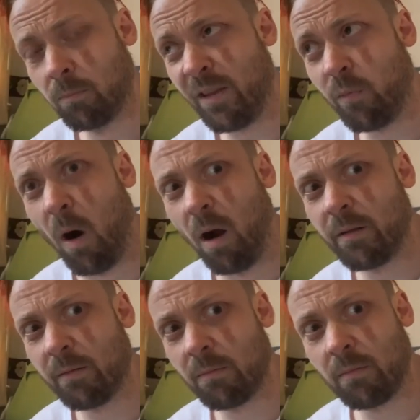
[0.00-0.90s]
With
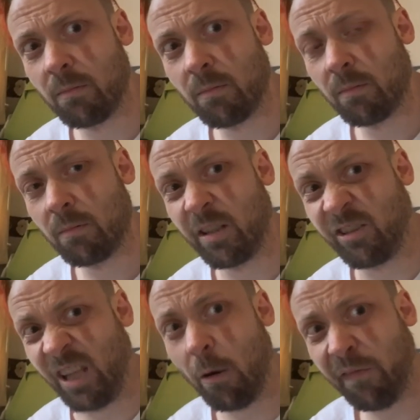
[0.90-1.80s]
what?
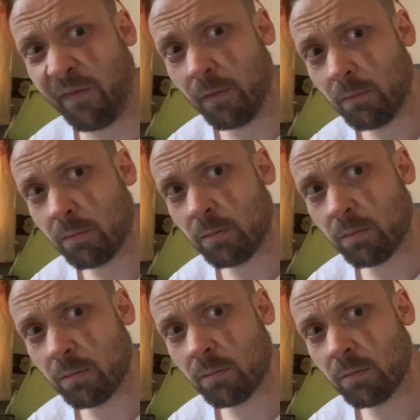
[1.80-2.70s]
Yourself?
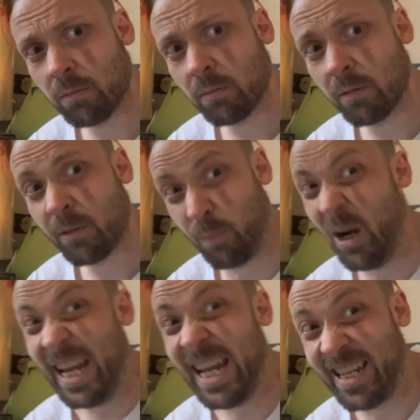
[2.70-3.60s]
It's
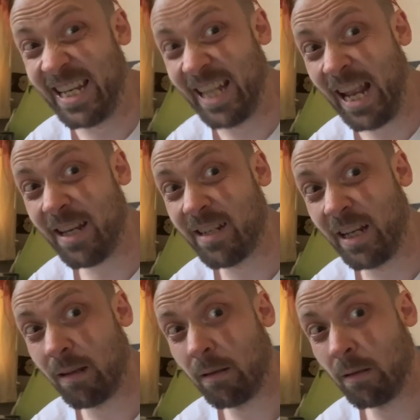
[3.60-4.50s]
pretty easy, that, isn't
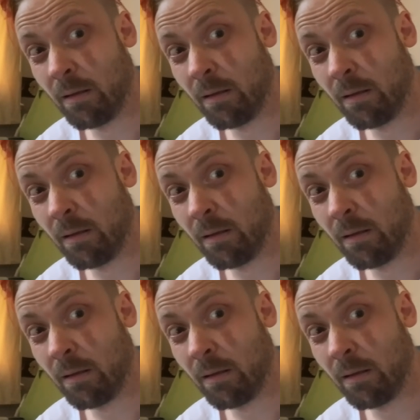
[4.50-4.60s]
it?